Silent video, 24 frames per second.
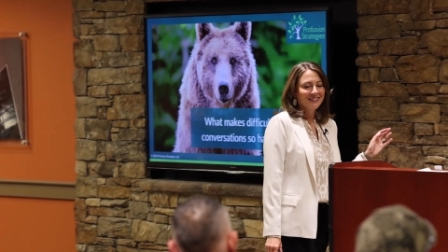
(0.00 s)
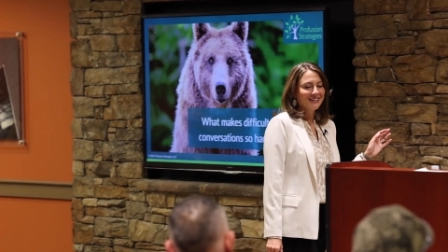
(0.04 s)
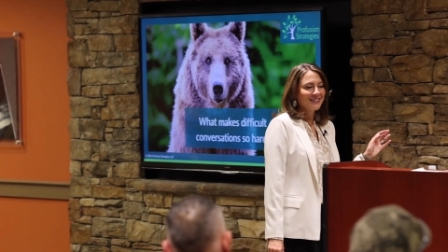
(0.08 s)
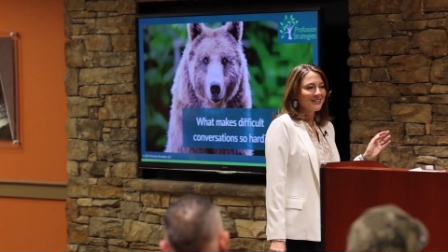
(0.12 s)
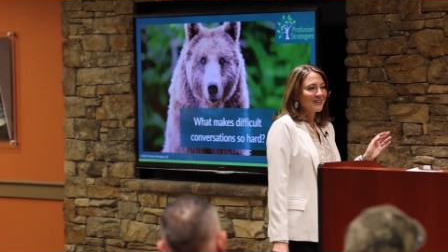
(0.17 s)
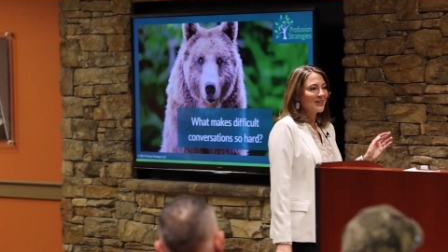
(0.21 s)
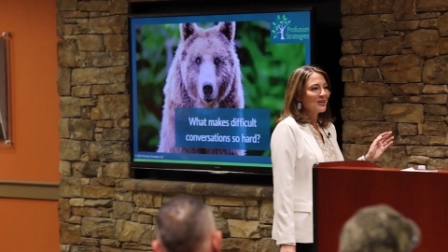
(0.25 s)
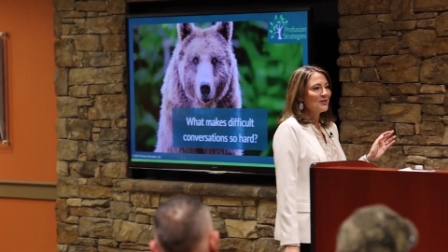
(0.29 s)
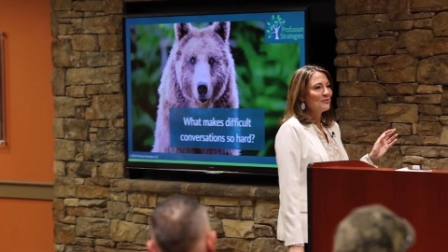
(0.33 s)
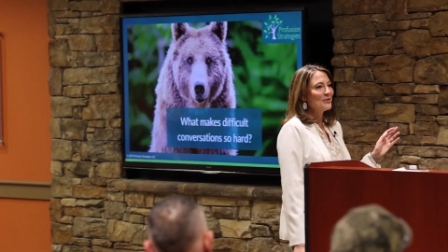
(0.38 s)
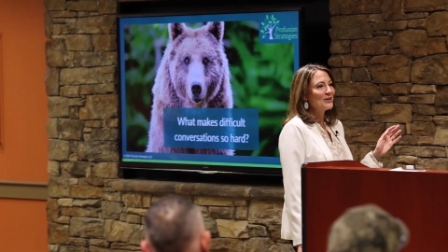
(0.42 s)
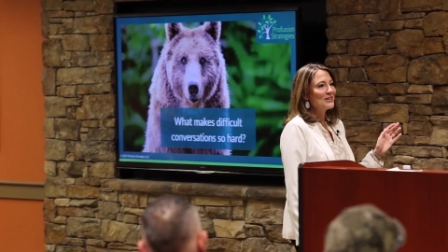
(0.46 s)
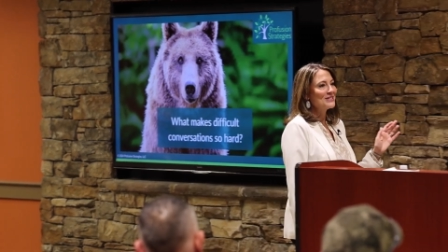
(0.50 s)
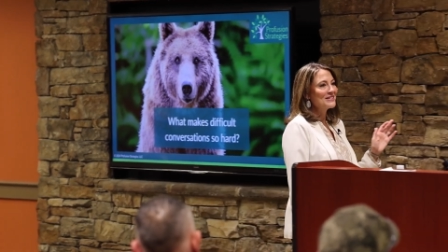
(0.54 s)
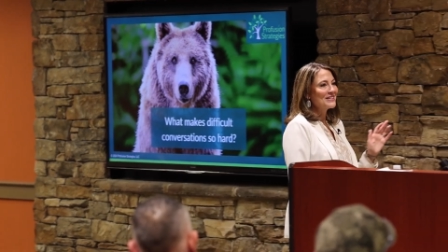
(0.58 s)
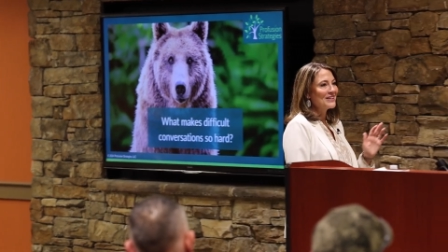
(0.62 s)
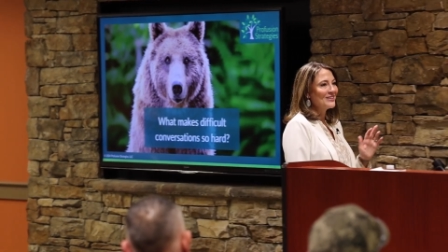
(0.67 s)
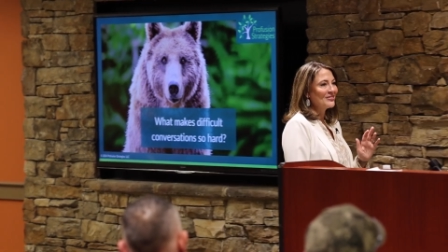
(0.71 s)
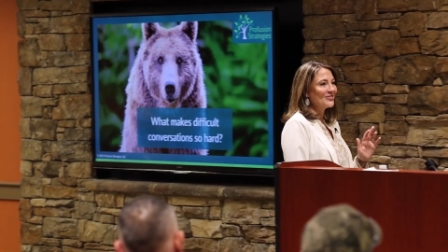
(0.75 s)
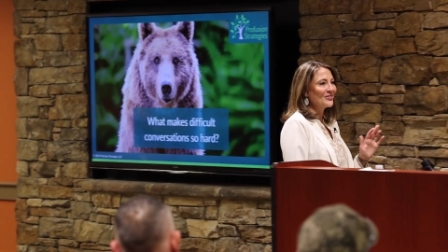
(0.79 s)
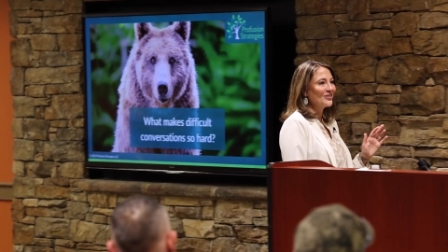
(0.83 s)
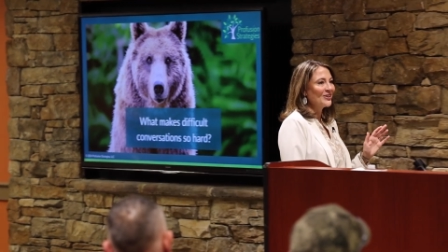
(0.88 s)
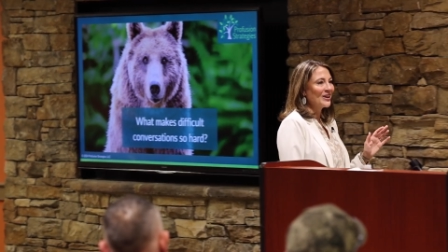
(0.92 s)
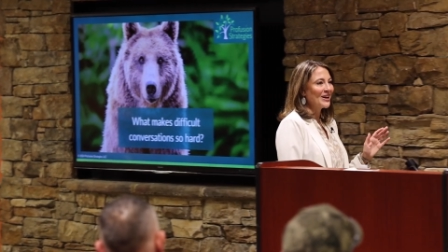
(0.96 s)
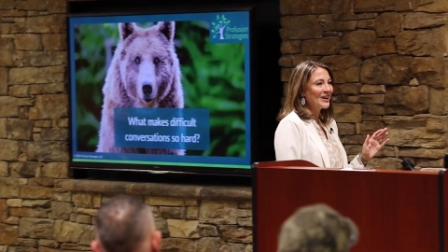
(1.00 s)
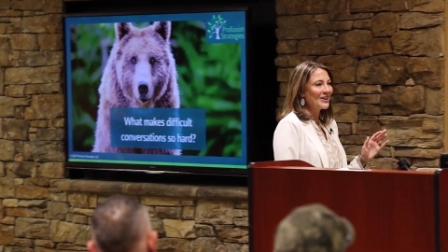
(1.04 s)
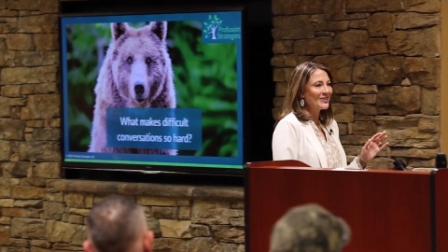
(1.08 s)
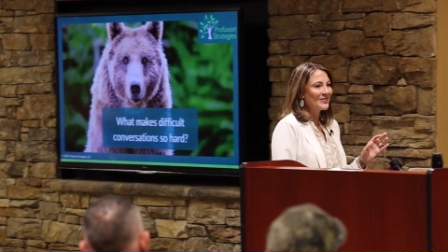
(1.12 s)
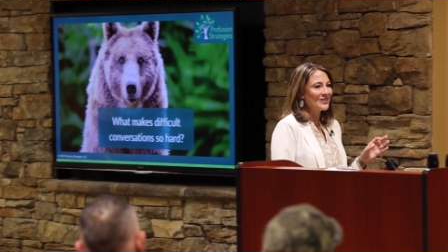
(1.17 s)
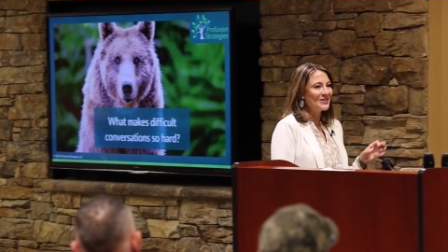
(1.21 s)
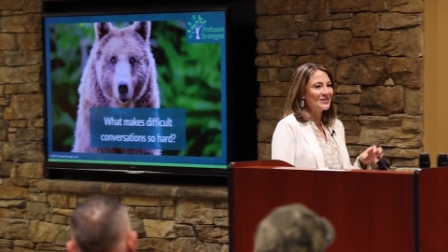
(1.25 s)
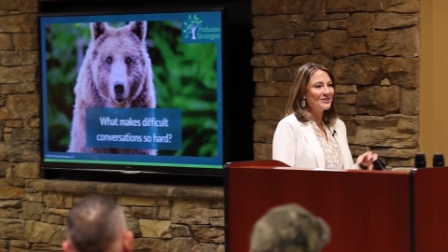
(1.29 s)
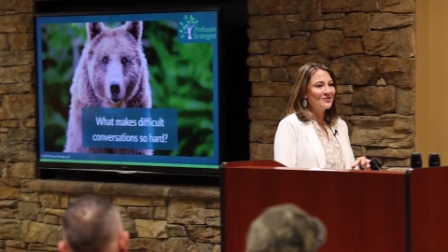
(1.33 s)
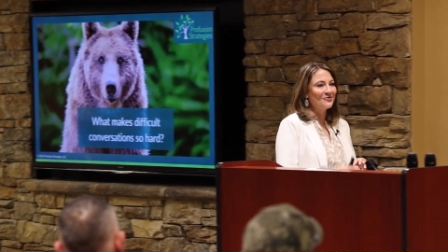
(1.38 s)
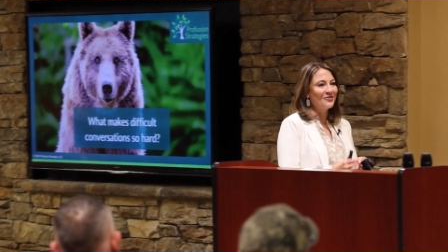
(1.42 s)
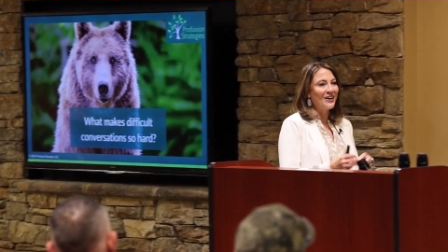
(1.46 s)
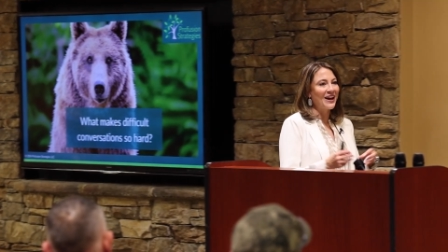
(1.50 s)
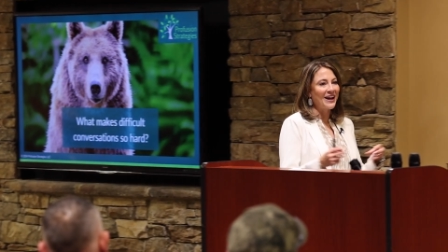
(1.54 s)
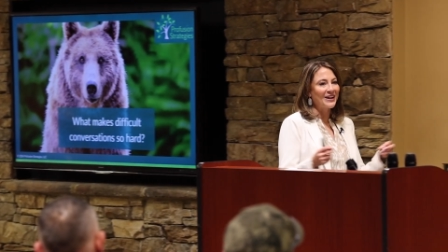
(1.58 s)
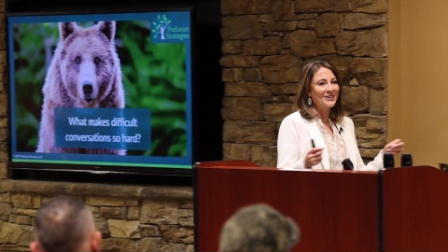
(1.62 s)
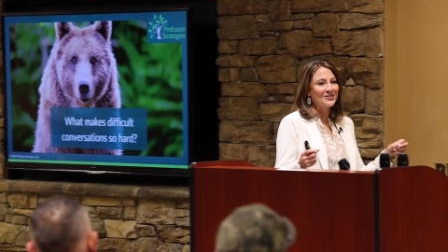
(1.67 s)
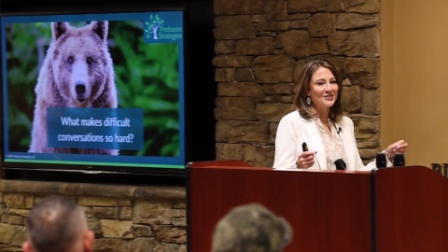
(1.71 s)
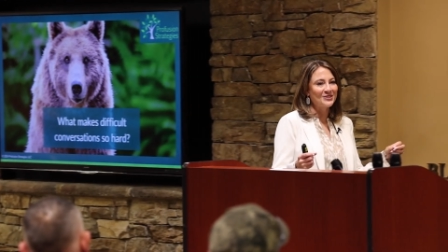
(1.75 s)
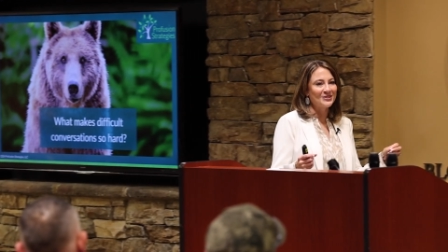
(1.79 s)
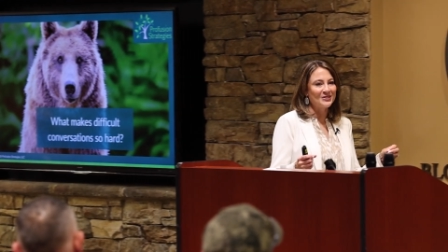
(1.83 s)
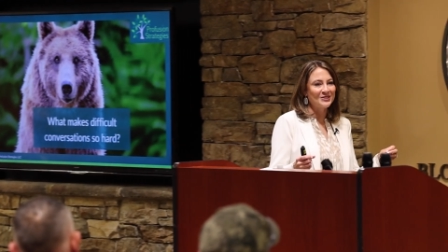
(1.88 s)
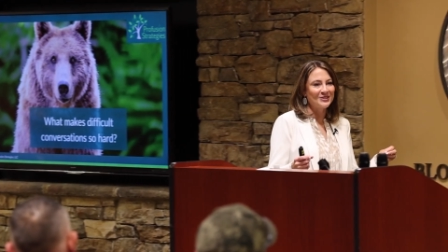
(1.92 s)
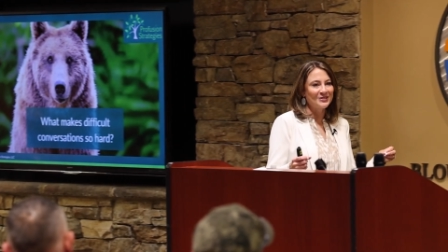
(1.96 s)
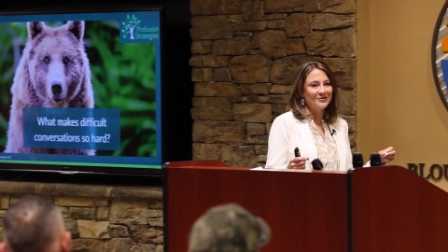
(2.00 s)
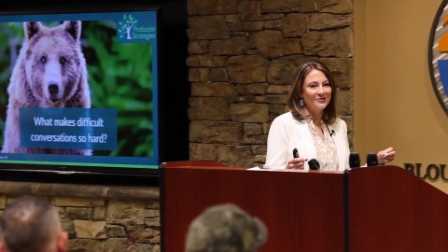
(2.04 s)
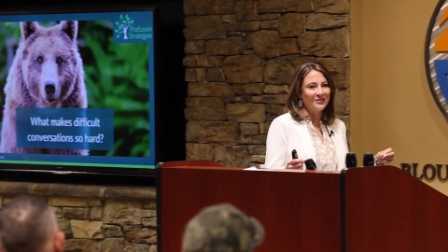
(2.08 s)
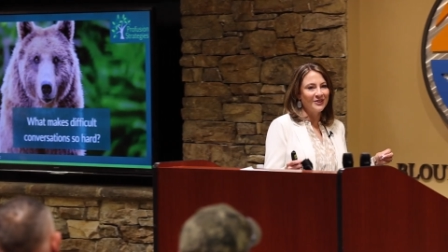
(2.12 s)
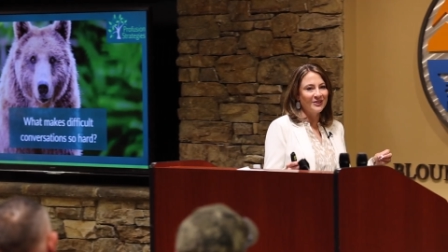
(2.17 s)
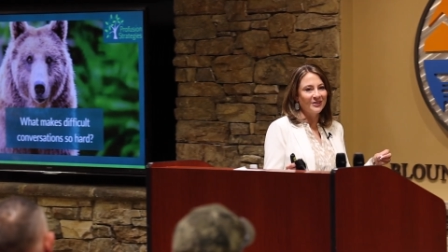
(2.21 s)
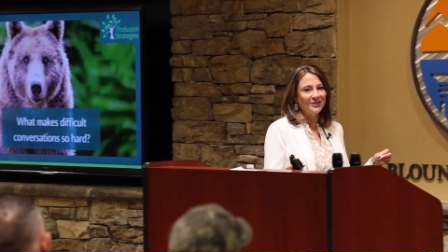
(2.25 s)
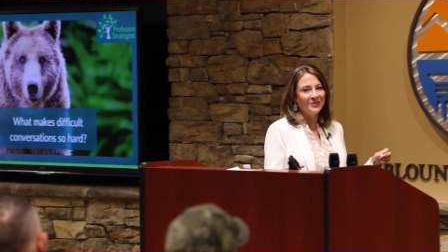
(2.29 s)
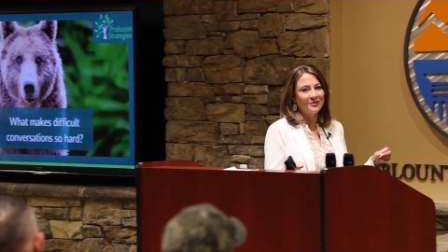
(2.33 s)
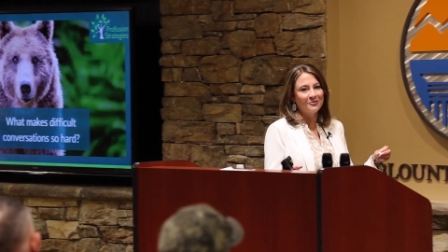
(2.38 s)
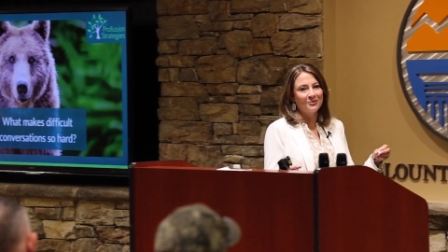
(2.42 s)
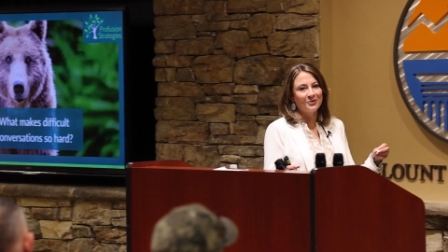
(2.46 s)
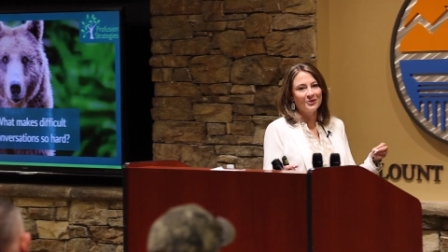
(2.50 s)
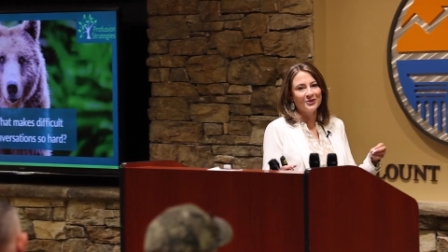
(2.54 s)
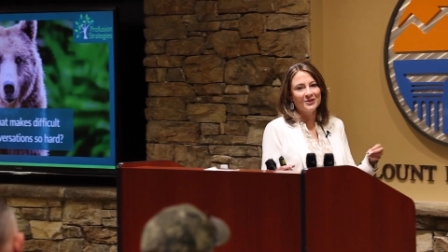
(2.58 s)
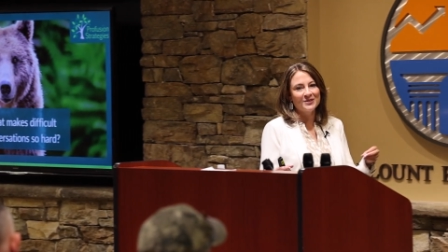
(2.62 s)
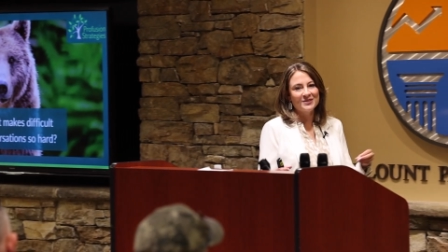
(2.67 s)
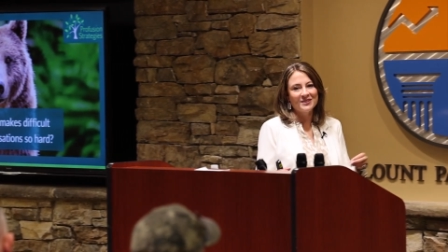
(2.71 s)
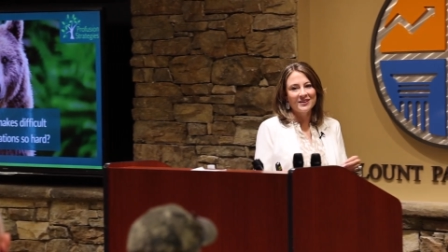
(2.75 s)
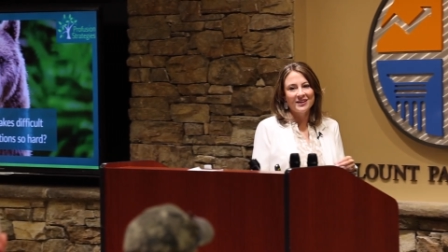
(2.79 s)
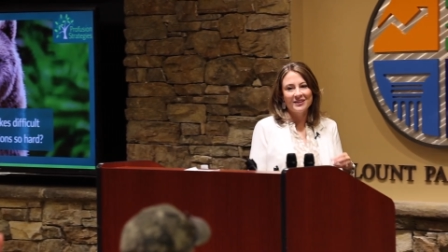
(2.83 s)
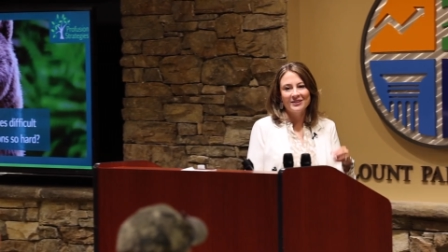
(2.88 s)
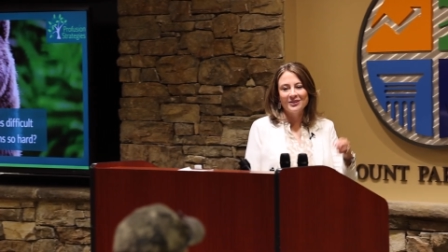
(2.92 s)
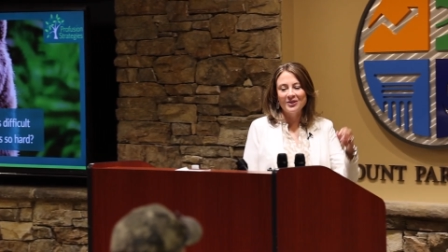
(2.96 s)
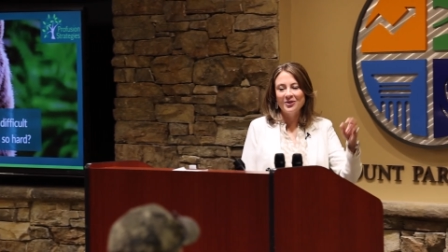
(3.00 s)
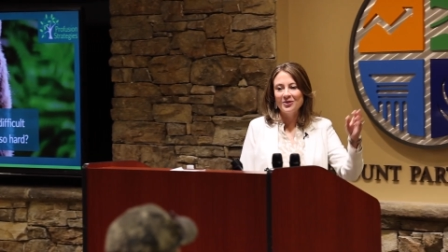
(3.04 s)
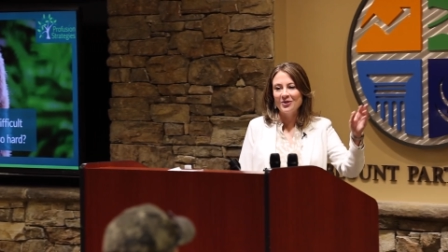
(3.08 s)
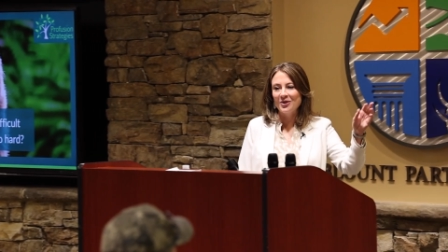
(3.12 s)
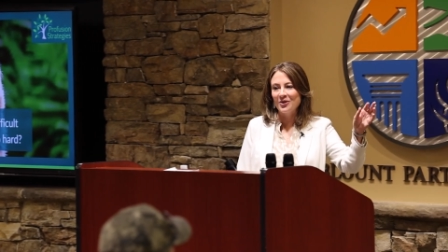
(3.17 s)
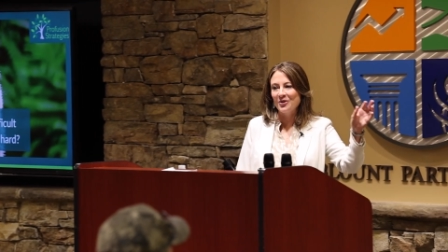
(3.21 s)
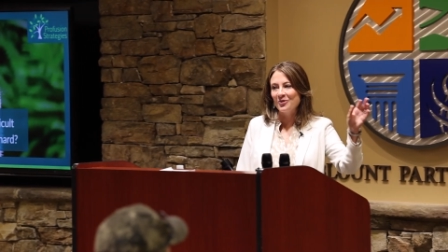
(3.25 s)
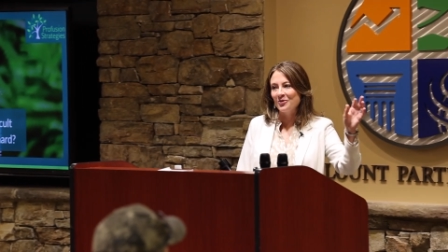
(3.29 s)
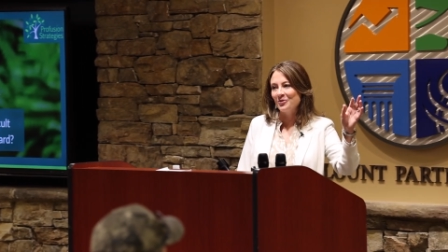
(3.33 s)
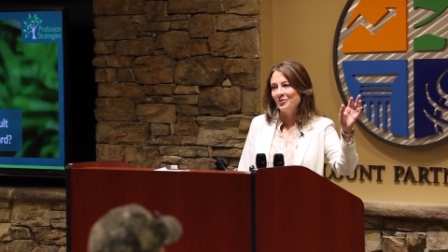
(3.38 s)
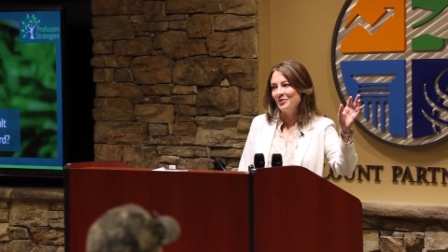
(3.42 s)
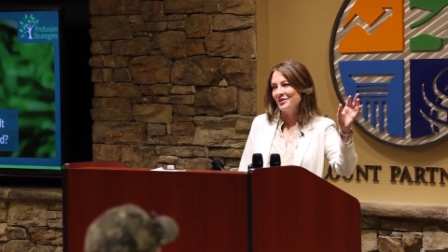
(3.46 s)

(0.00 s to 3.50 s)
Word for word: Nobody's ever had these factions develop where it's like, no, no,